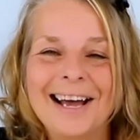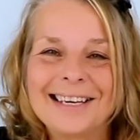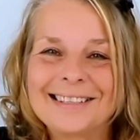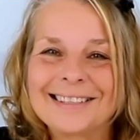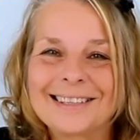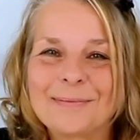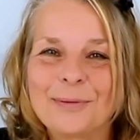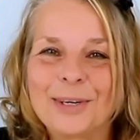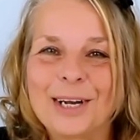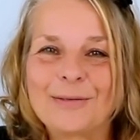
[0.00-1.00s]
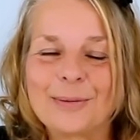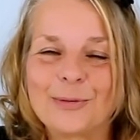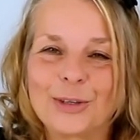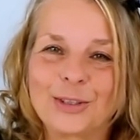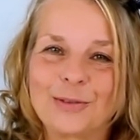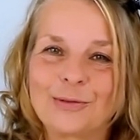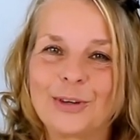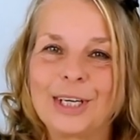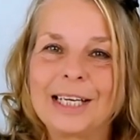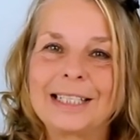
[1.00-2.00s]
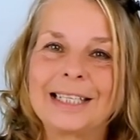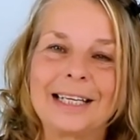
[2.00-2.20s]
Hi, this is Marina from Frocks and Frolics